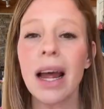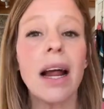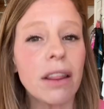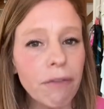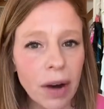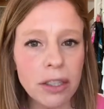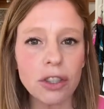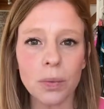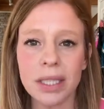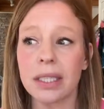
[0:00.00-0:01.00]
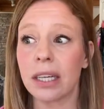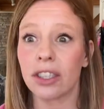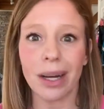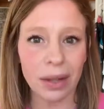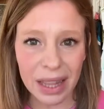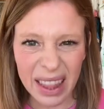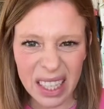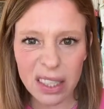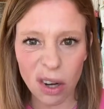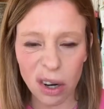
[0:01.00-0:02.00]
The function was attention. Now,
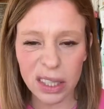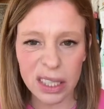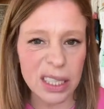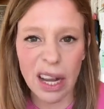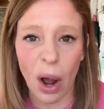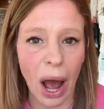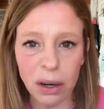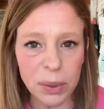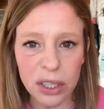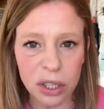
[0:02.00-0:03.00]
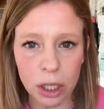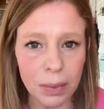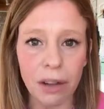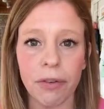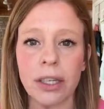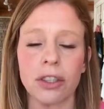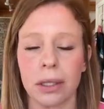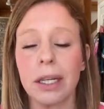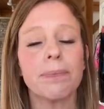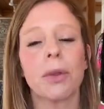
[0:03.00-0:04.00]
this is hard to tease out. How do we determine the function?